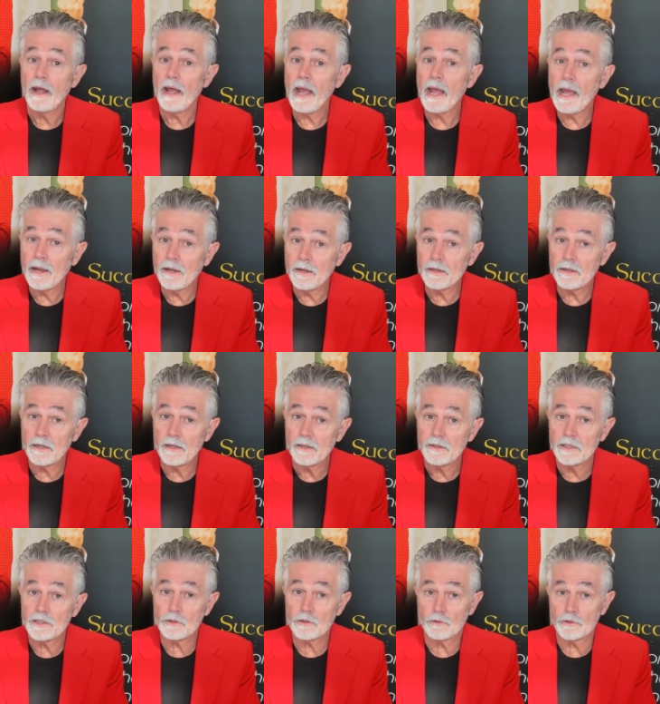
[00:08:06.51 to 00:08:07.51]
And
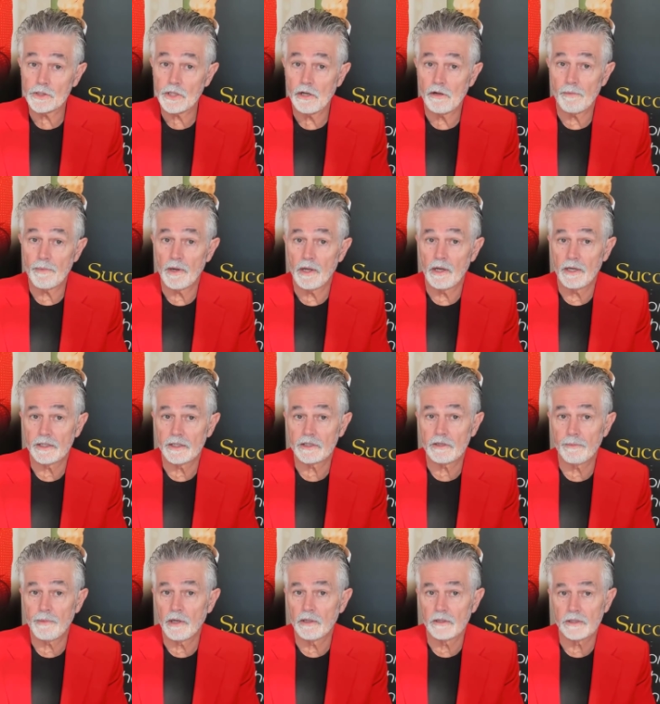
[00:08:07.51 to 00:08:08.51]
this also applies
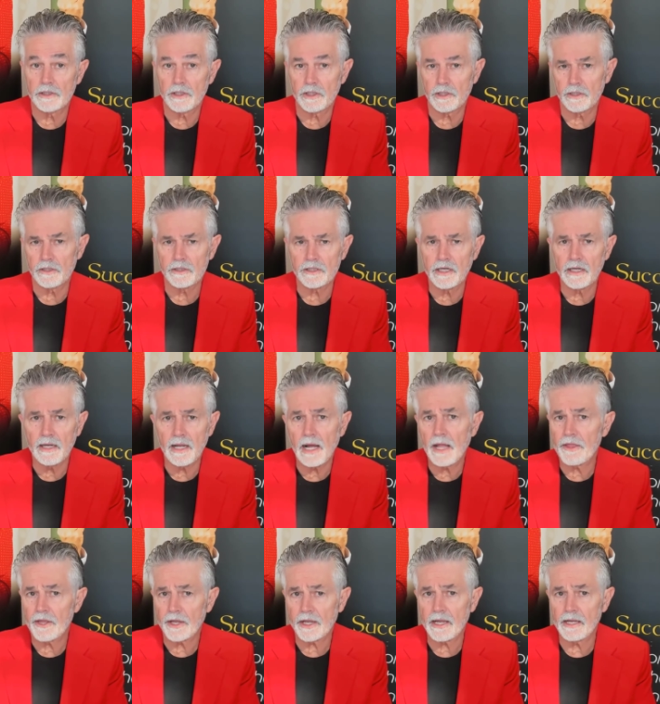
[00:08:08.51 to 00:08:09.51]
to politicians in
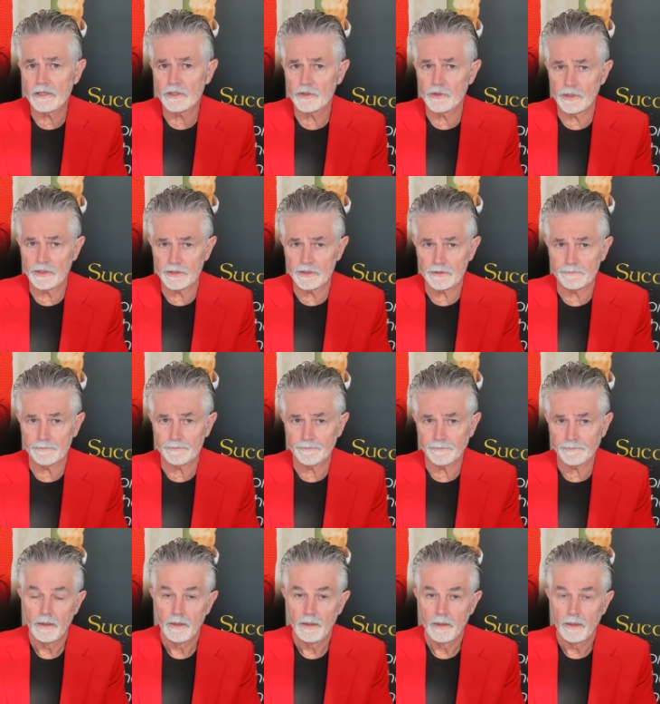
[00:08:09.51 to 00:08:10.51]
other countries.
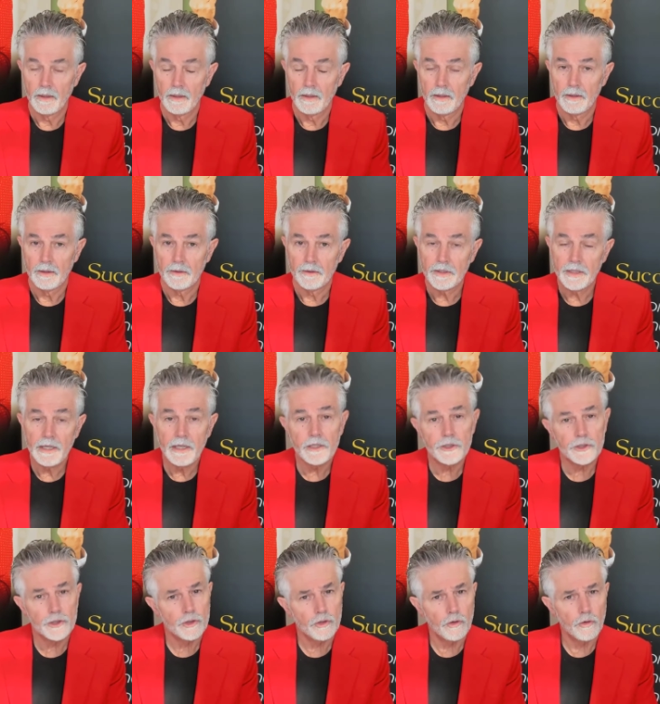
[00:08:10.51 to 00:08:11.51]
The
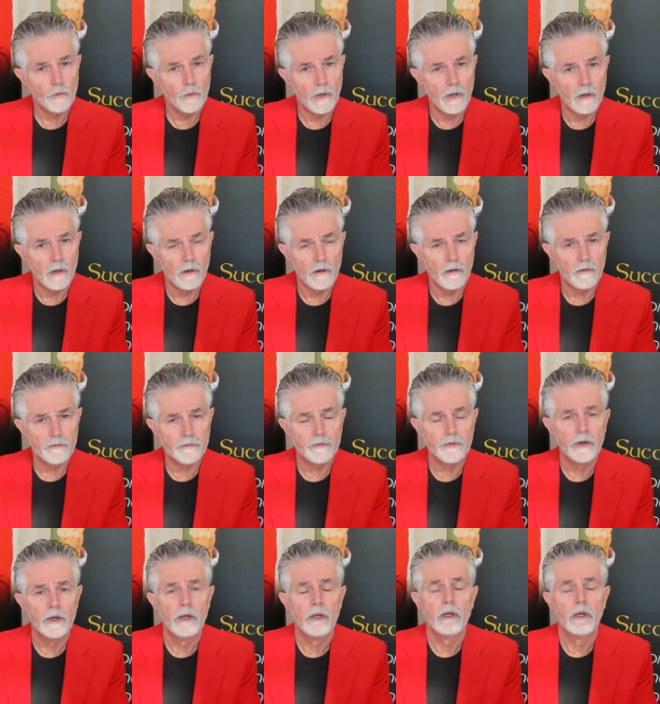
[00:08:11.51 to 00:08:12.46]
issue of